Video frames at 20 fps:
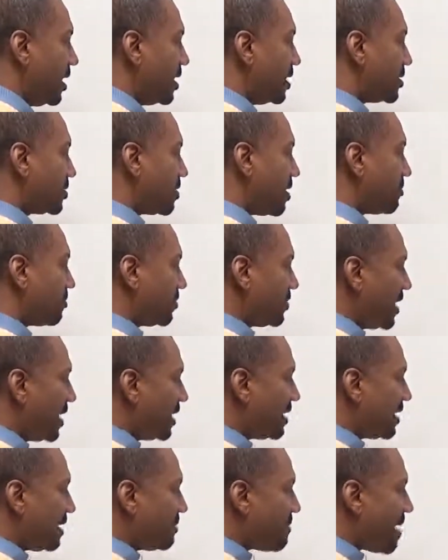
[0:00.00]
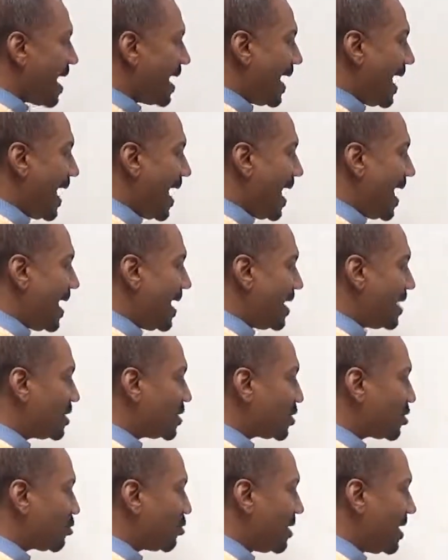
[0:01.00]
So I'm thinking my A
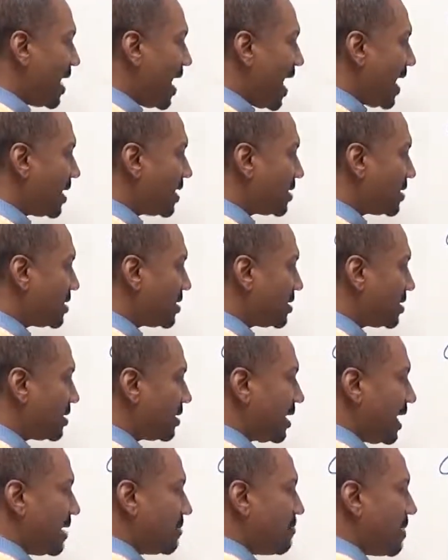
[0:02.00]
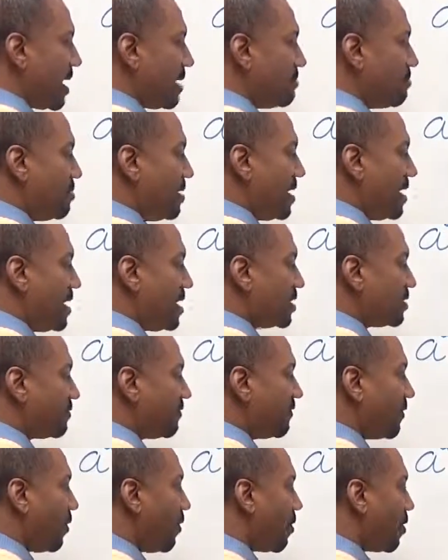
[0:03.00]
is 3x and my B is
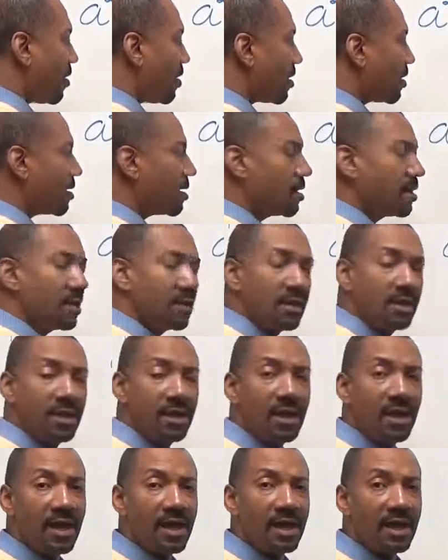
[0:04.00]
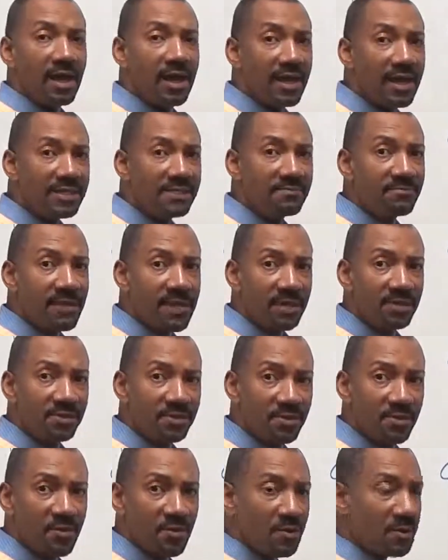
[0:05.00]
4. Let's make
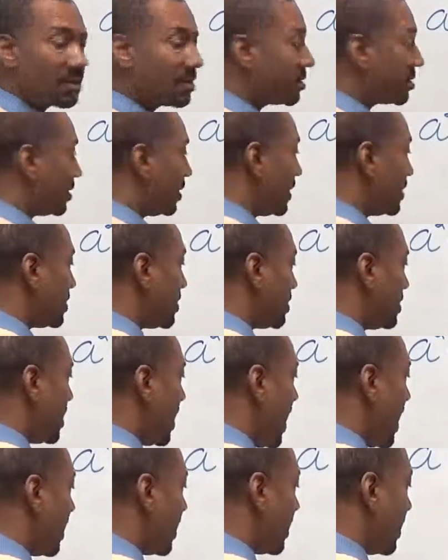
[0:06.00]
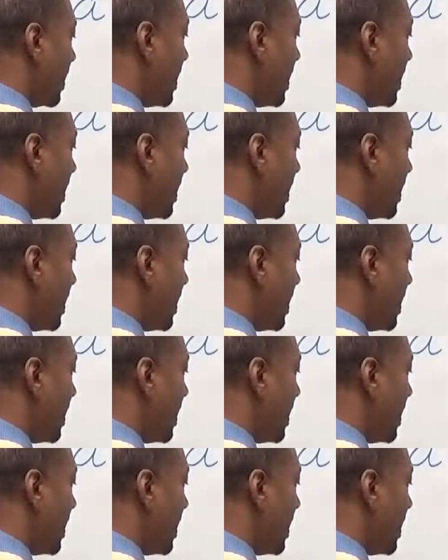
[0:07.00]
sure, let's check